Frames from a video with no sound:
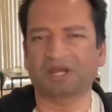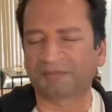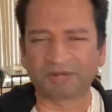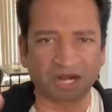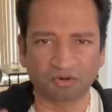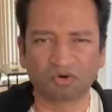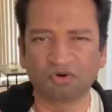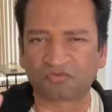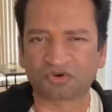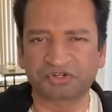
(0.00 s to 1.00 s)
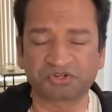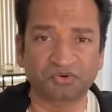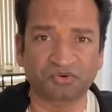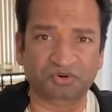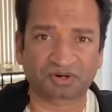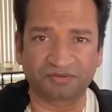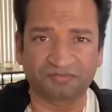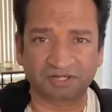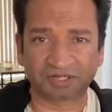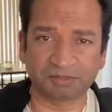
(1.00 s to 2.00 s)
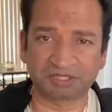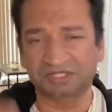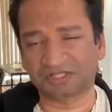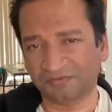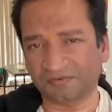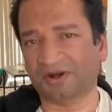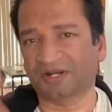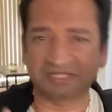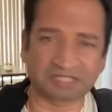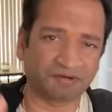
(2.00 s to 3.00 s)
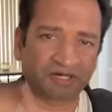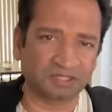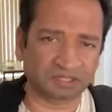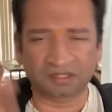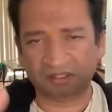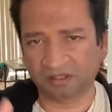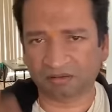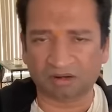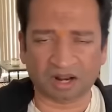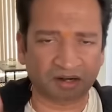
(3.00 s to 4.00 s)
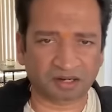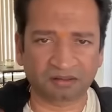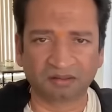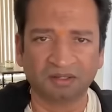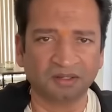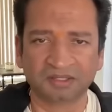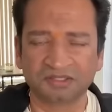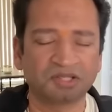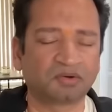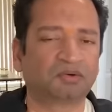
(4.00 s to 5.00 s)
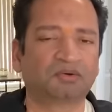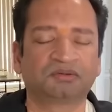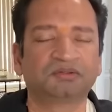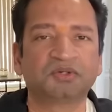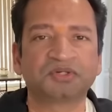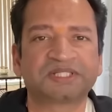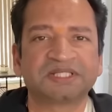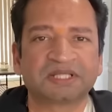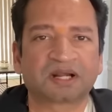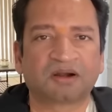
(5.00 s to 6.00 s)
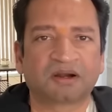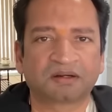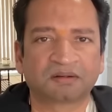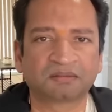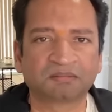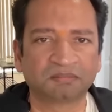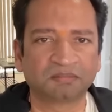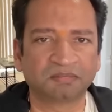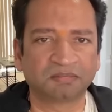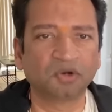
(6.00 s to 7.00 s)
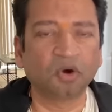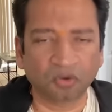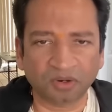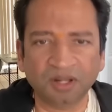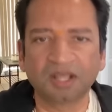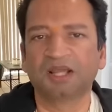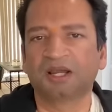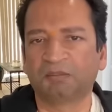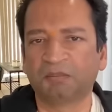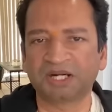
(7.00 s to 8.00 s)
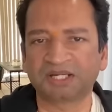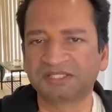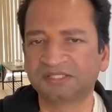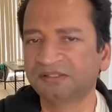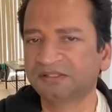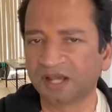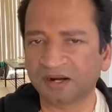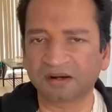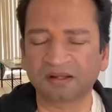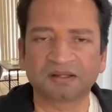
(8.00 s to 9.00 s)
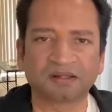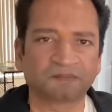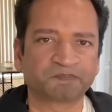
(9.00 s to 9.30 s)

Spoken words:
I don't know for sure if it will be 60-40, 70-30 or 100-0. Those things are not known, but general